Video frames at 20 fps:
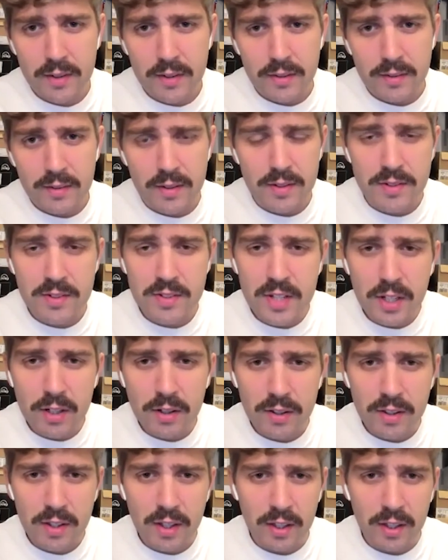this
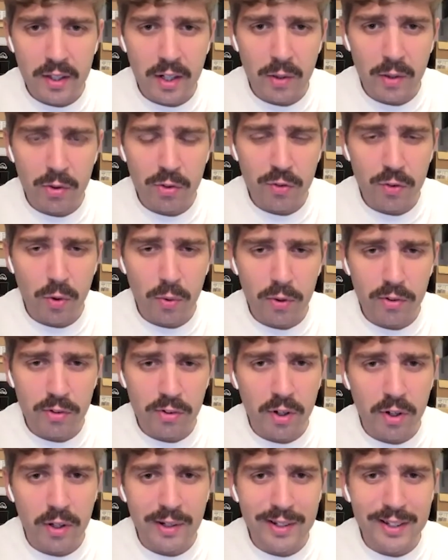sneaker thing that I was
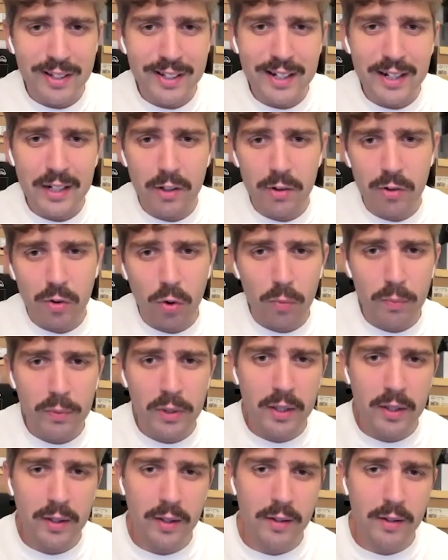focused on. And he kind of told
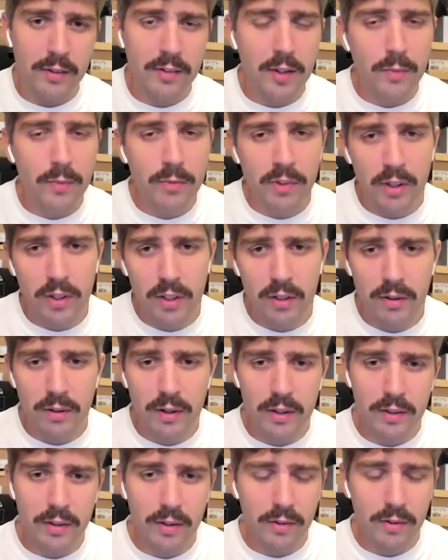me it seems like you're
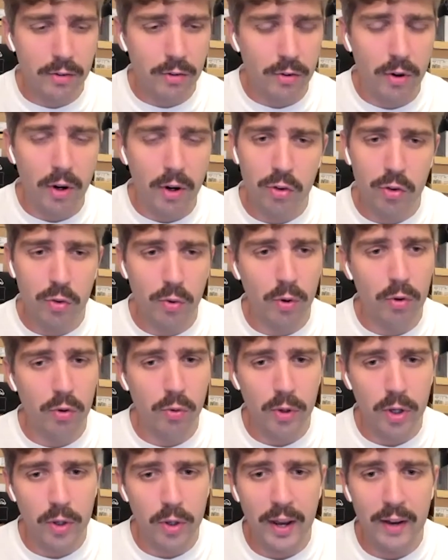at this
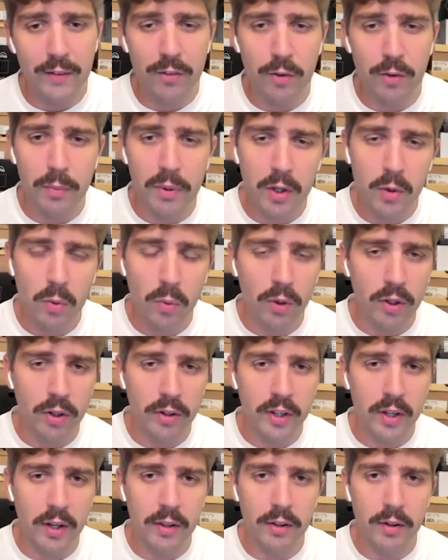crossroads where you have to pick one or
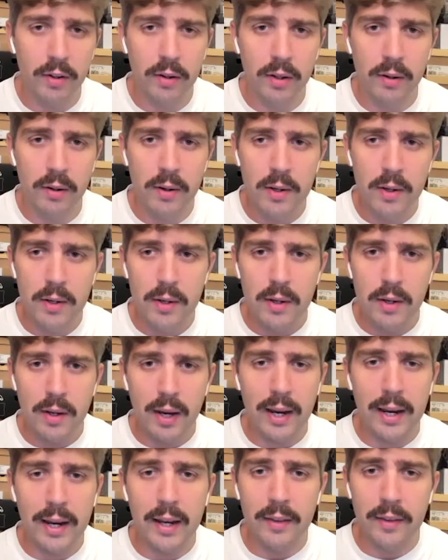the other. And
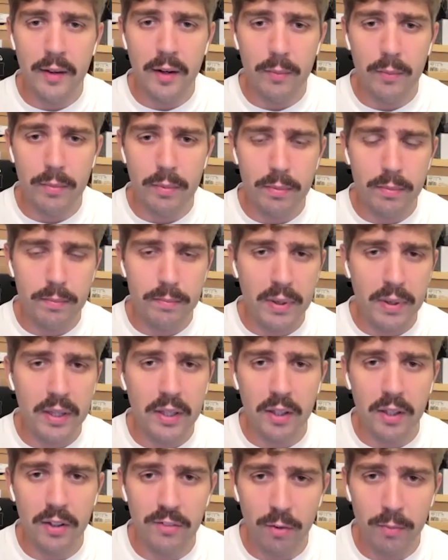I ended up
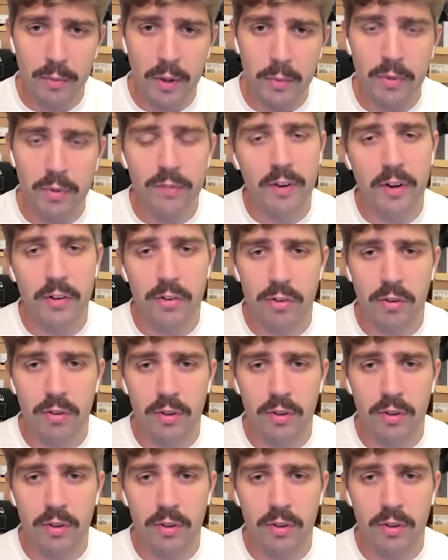picking for my professional